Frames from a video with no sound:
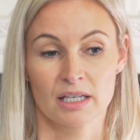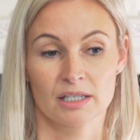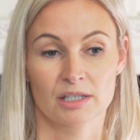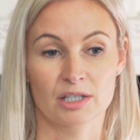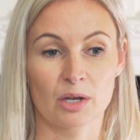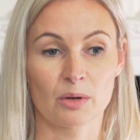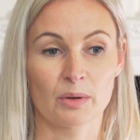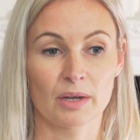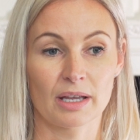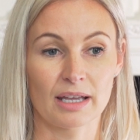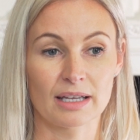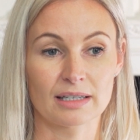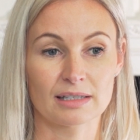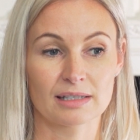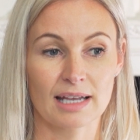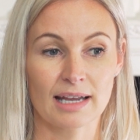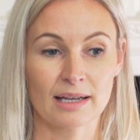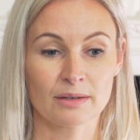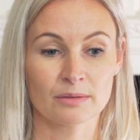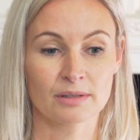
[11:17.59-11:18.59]
So it
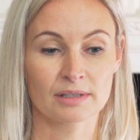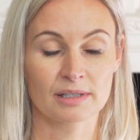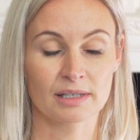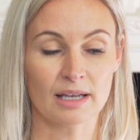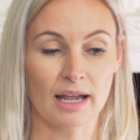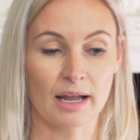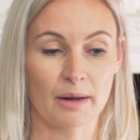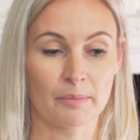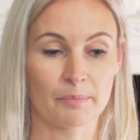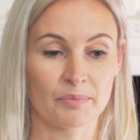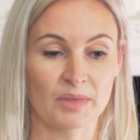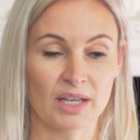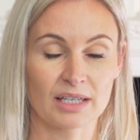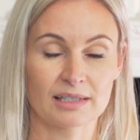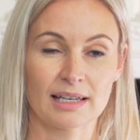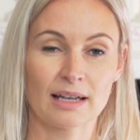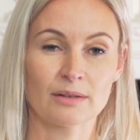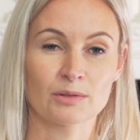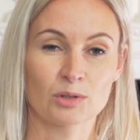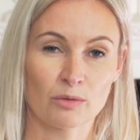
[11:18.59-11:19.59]
sounds
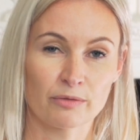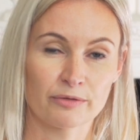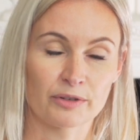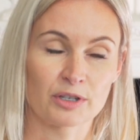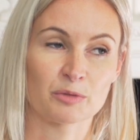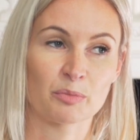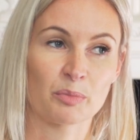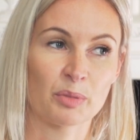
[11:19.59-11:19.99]
obvious,